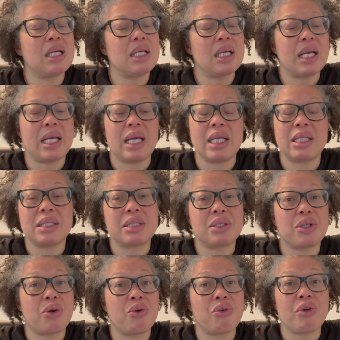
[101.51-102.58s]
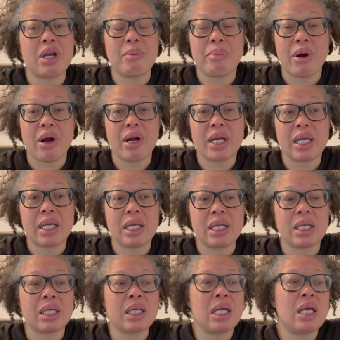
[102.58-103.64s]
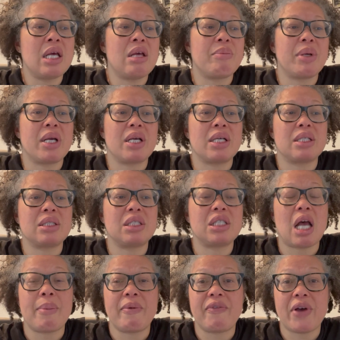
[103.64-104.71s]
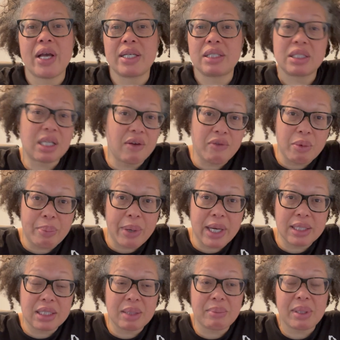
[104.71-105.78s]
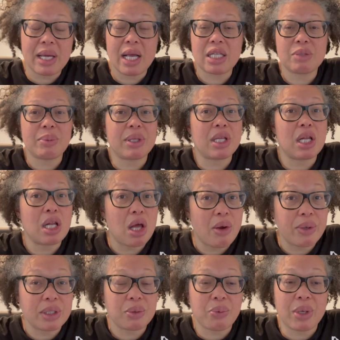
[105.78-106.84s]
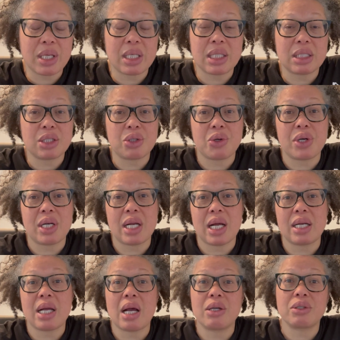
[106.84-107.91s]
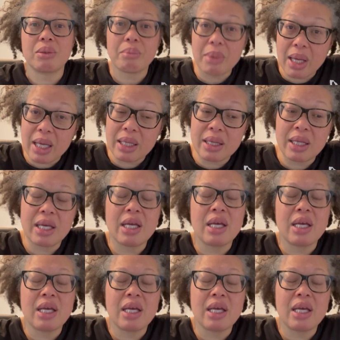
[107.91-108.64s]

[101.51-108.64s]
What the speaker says: Again, this is a great bargain because Shopify has several pricing plans, but the lowest one is $39 a month.